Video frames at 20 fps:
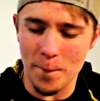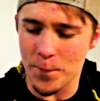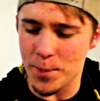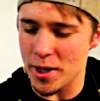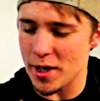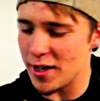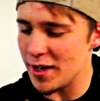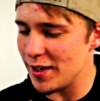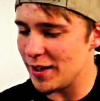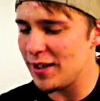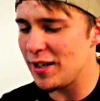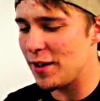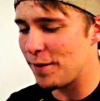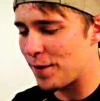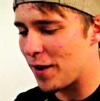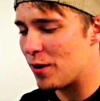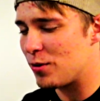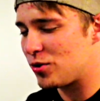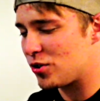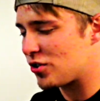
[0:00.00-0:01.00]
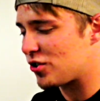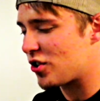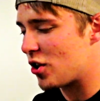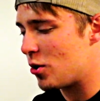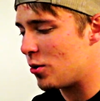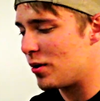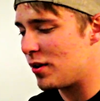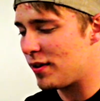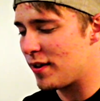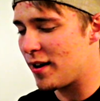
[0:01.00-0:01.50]
But if I was just
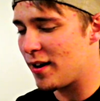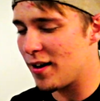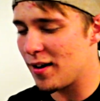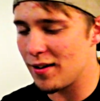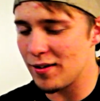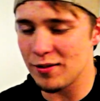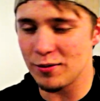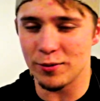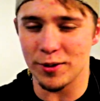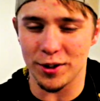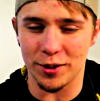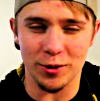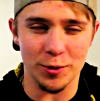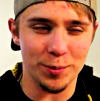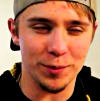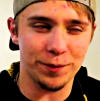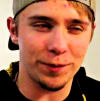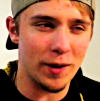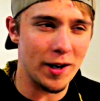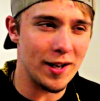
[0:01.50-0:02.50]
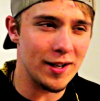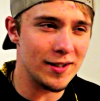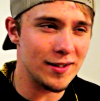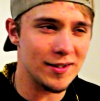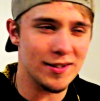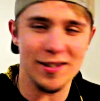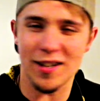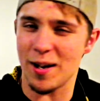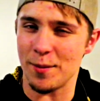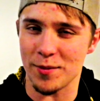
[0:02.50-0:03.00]
going there with a group of
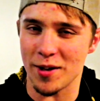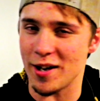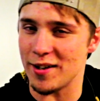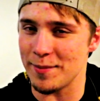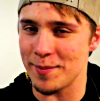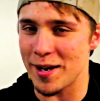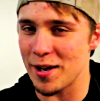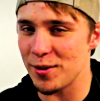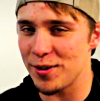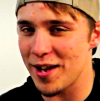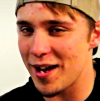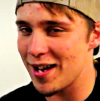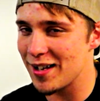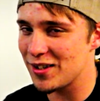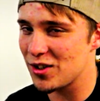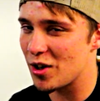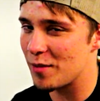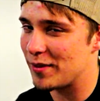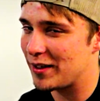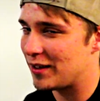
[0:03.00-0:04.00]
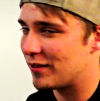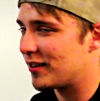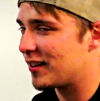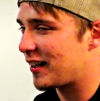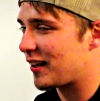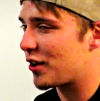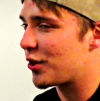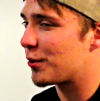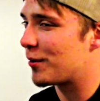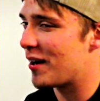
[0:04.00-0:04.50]
friends, I'm not about that. So I'm gonna give it
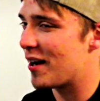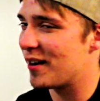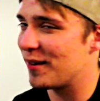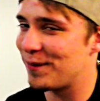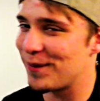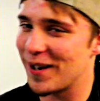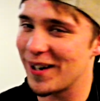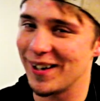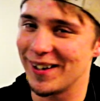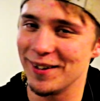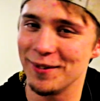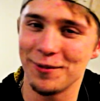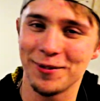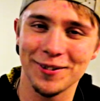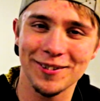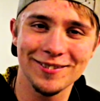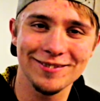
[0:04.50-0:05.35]
like a 3 out of 5.